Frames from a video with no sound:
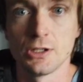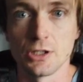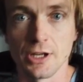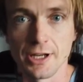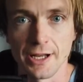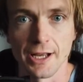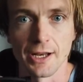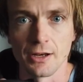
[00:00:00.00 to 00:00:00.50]

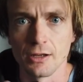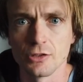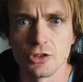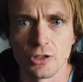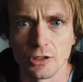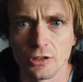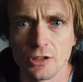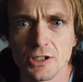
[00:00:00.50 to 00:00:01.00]
Done it again.
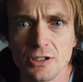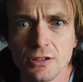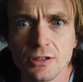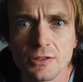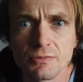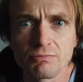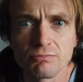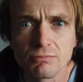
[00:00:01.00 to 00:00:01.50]
Sorry, guys.
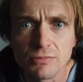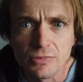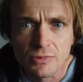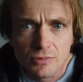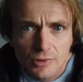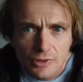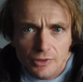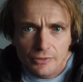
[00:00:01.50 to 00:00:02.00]
Is,
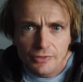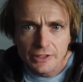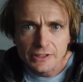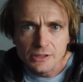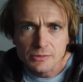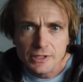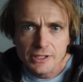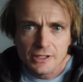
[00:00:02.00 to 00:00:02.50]
is it
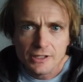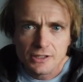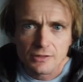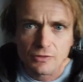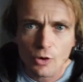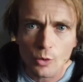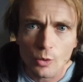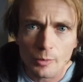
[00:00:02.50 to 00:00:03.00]
facing me? Is
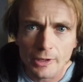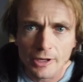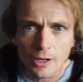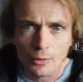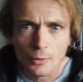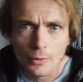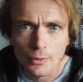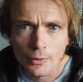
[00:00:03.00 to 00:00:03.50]
it following me
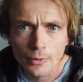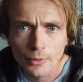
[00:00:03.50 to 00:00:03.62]
now?